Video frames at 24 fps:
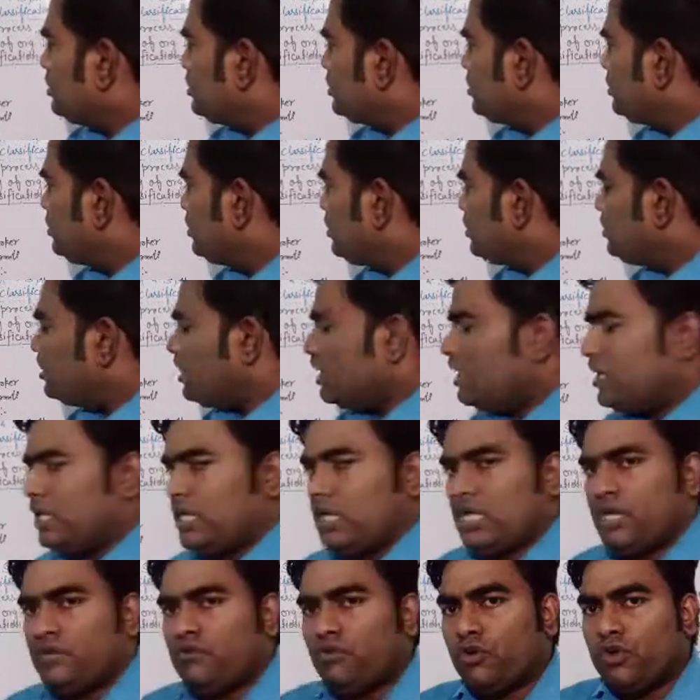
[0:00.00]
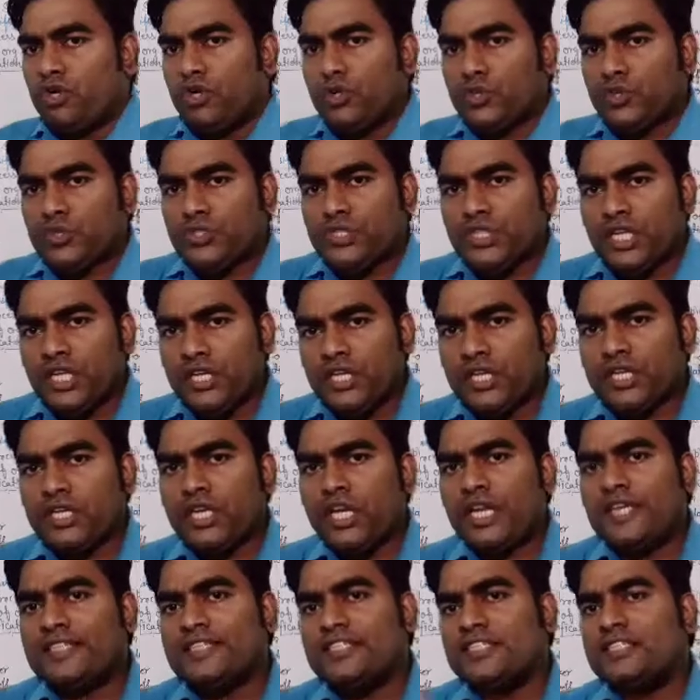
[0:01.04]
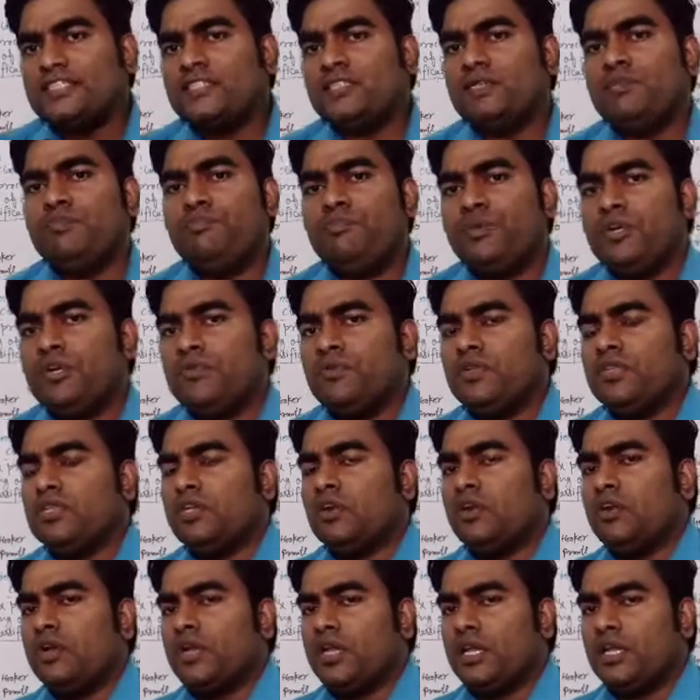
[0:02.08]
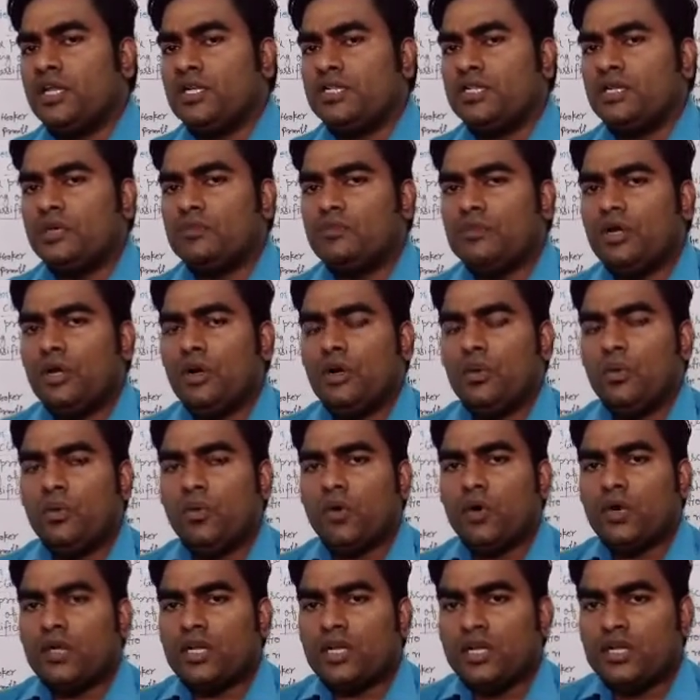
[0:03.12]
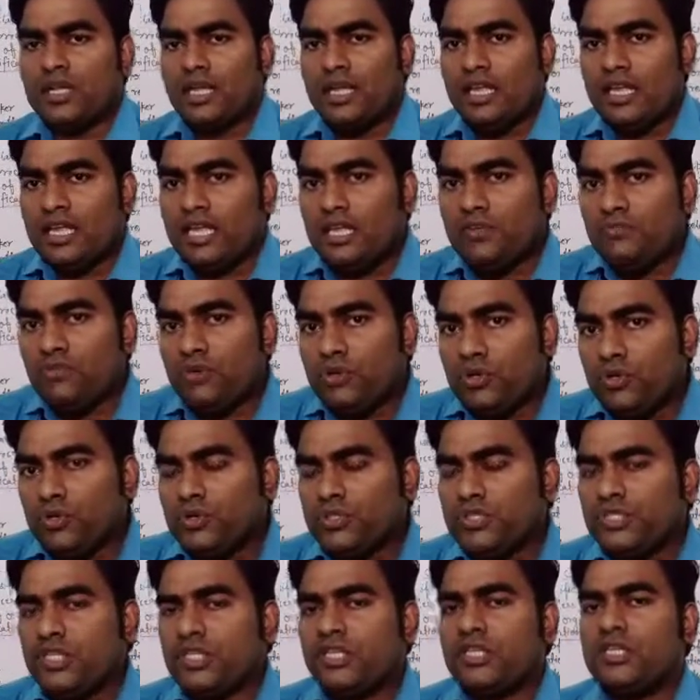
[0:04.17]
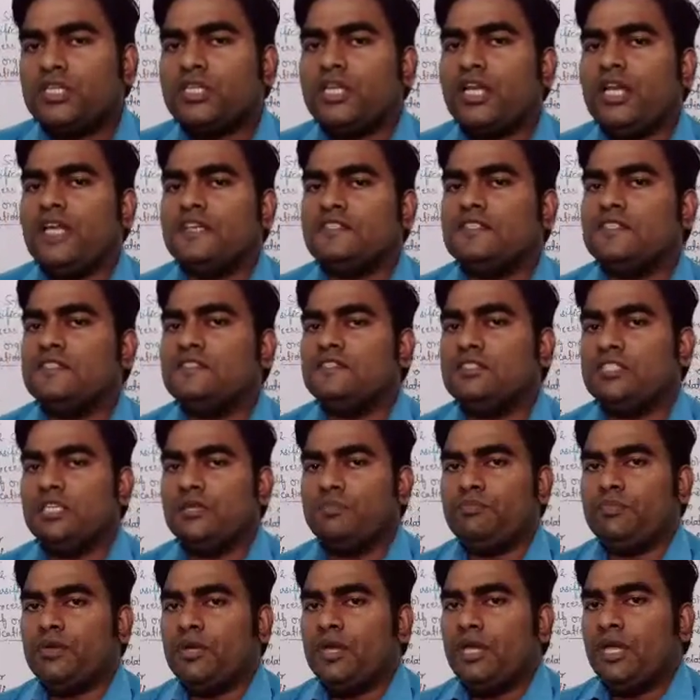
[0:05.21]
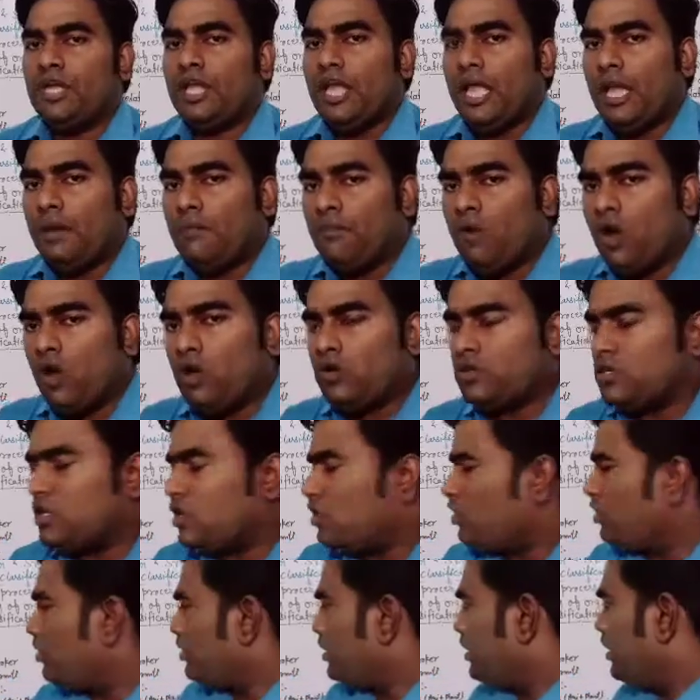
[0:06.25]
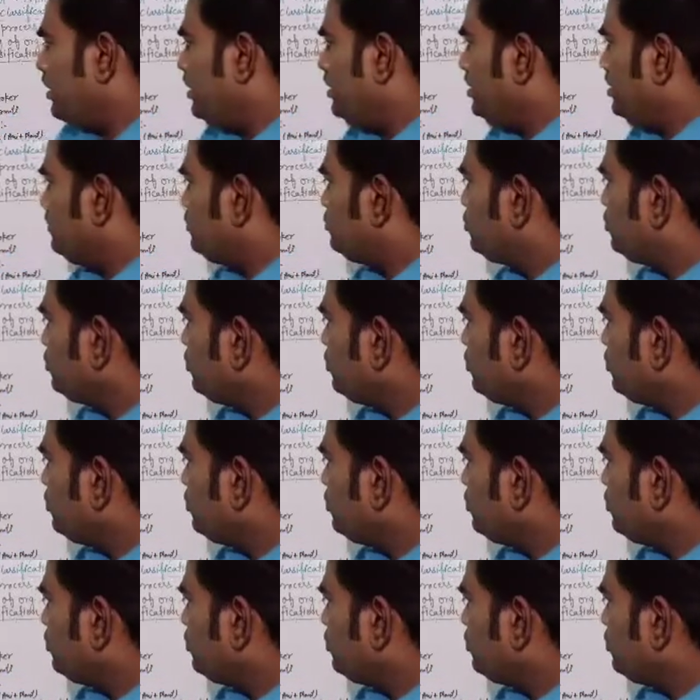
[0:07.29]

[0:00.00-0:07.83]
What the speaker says: see the evolutionary relationship between the organism. What are the evolutionary relationship among the organisms?